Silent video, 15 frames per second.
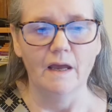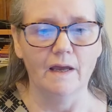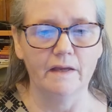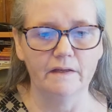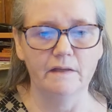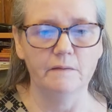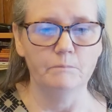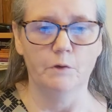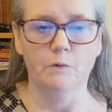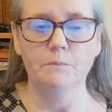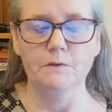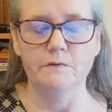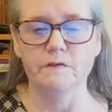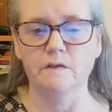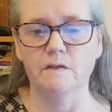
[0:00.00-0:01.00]
any
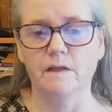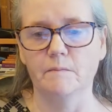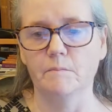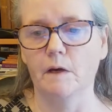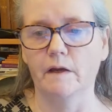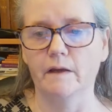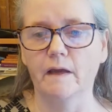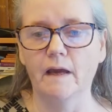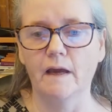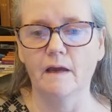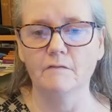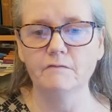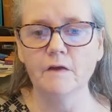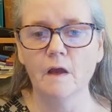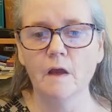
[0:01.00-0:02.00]
property they might have.